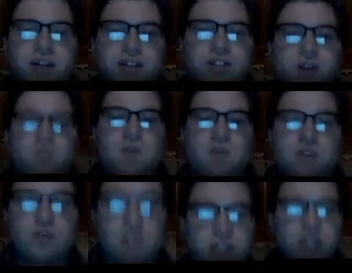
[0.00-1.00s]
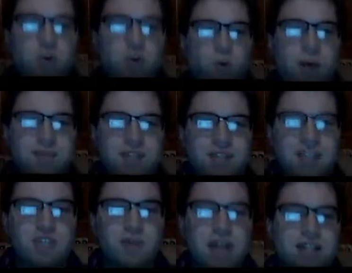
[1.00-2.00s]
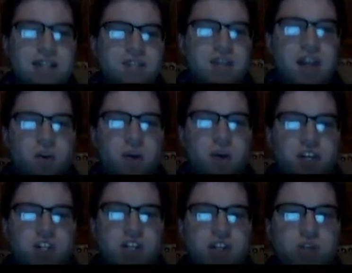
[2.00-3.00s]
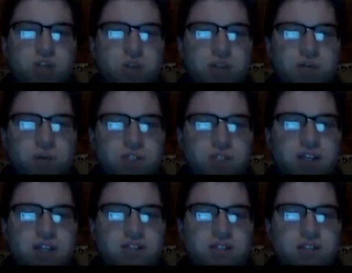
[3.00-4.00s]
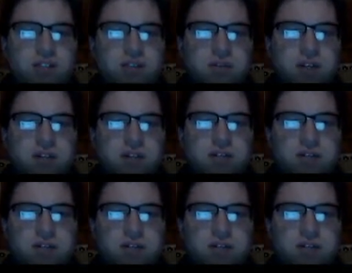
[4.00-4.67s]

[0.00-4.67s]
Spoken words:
And so using your websites, you would answer that question in 3 to 4 sentences, right?